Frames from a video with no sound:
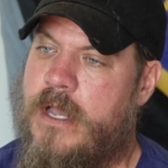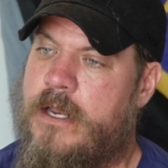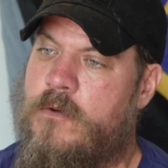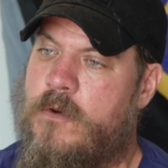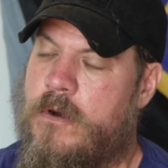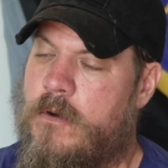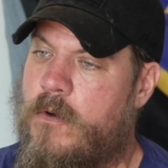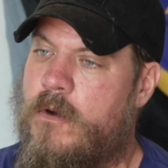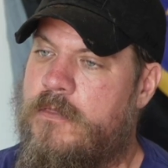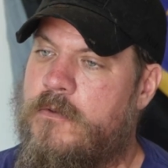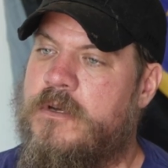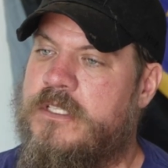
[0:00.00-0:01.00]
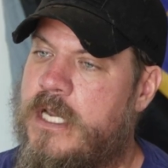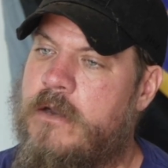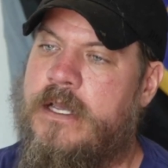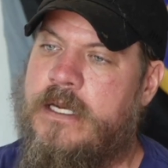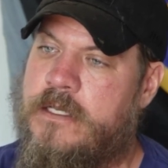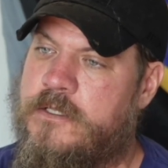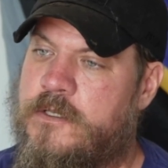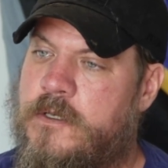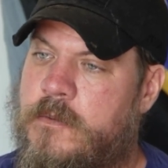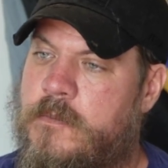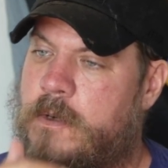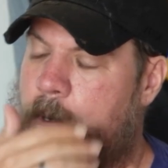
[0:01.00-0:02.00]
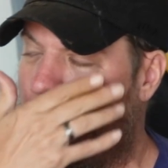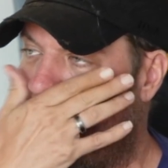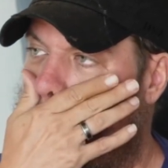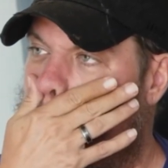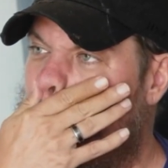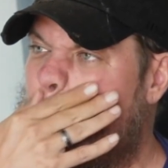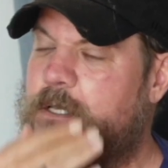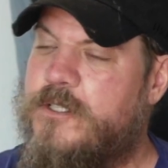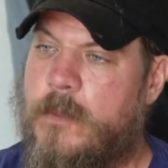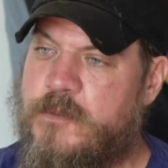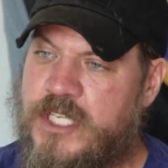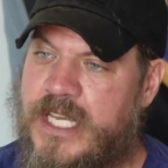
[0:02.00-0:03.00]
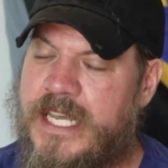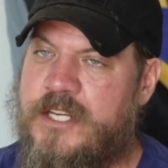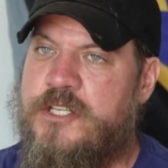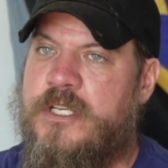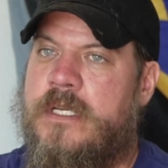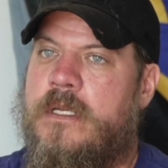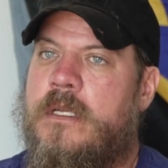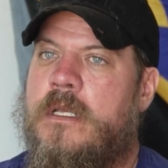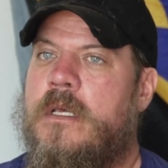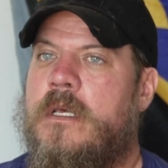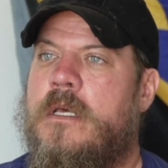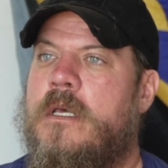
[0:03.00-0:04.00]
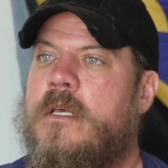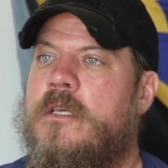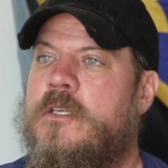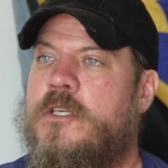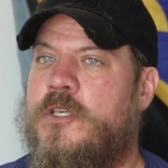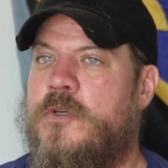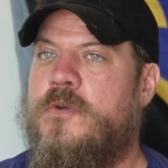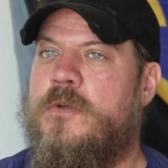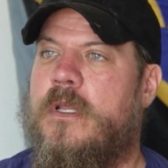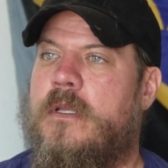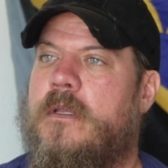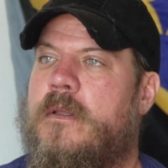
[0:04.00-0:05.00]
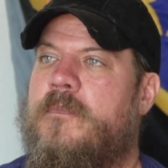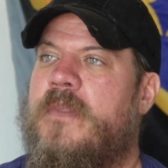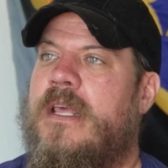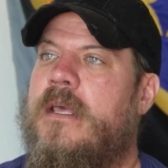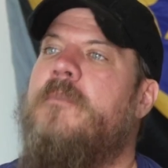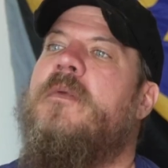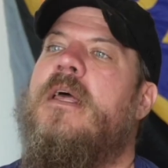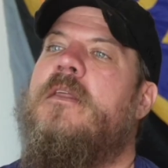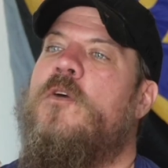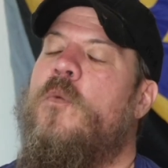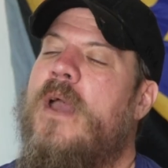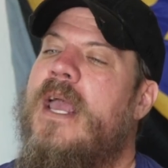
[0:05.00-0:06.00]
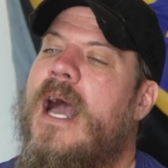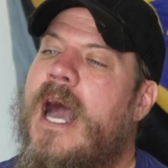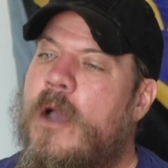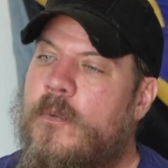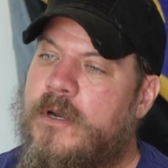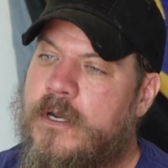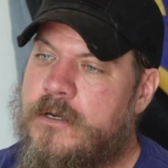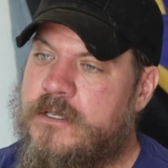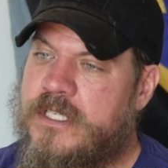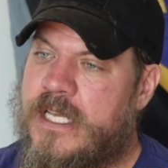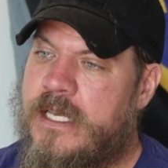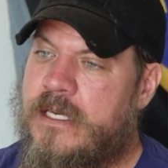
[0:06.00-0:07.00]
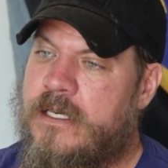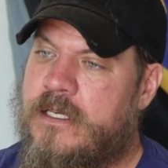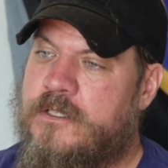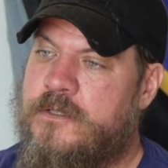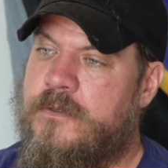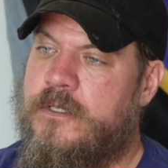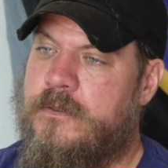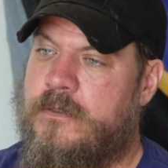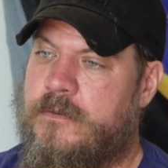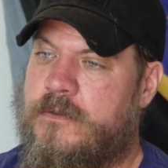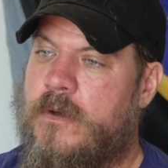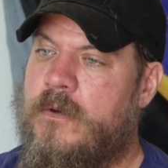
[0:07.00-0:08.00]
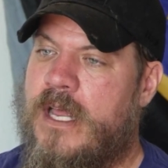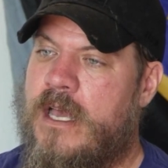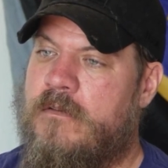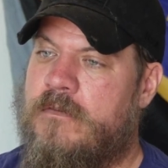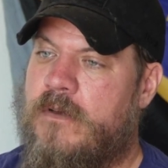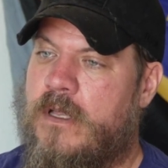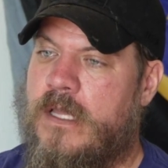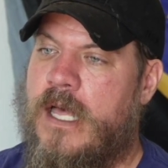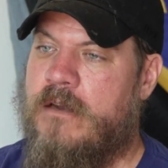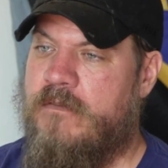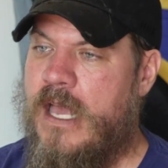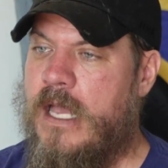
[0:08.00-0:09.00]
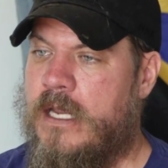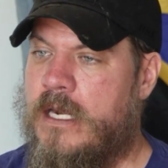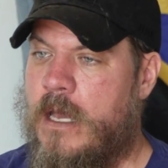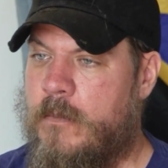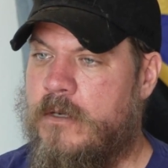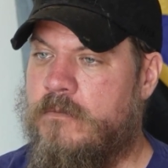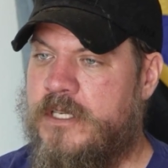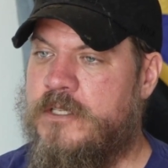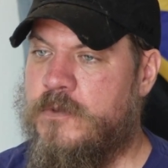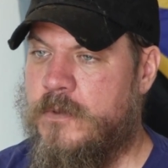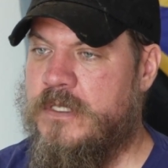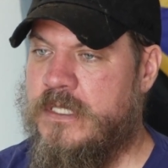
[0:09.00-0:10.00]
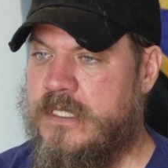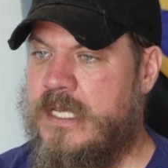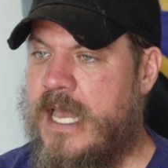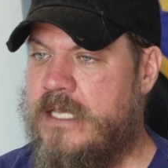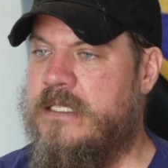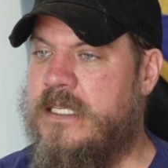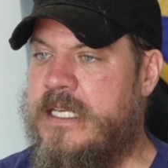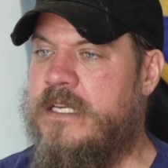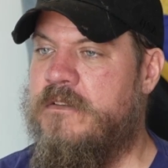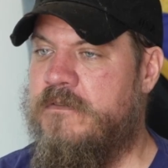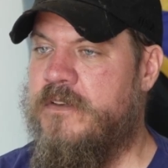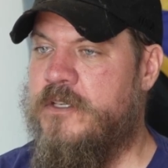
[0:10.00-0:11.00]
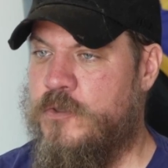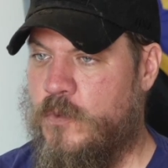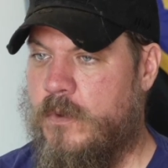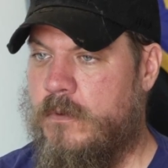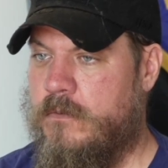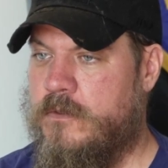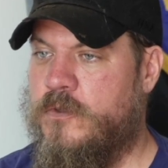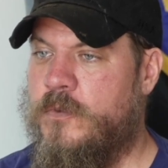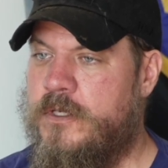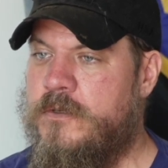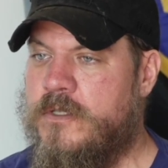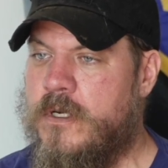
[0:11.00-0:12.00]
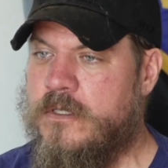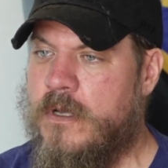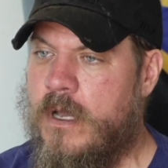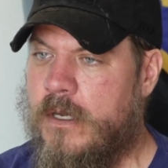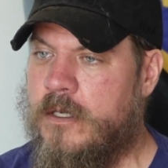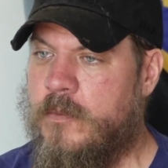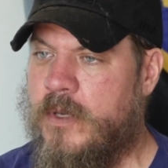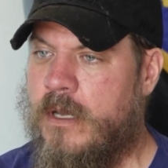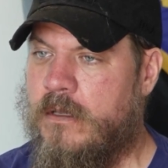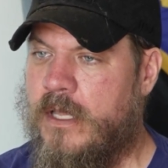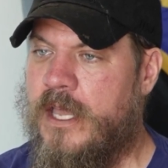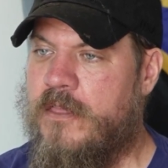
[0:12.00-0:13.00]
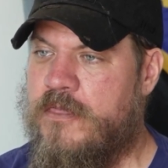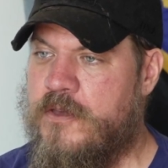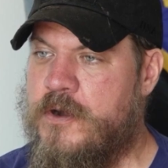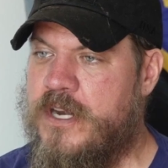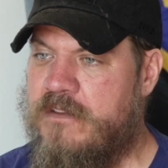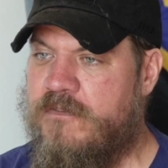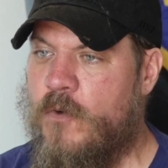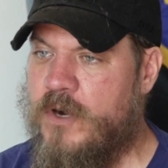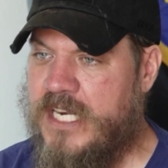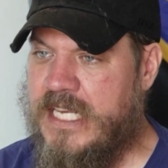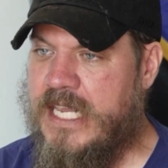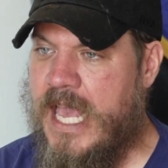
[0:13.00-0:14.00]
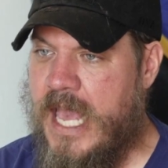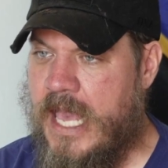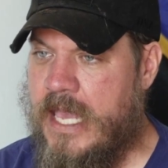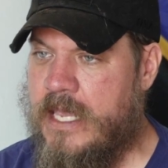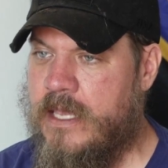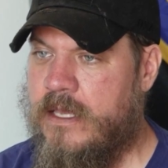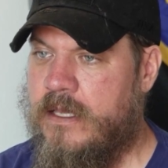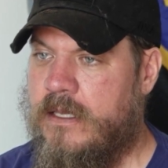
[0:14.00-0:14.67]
right, or authoritarianism or subjugation, you the way I would understand it is you don't have a lot of economic resources as an individual. So when you start talking about like 30, 40K,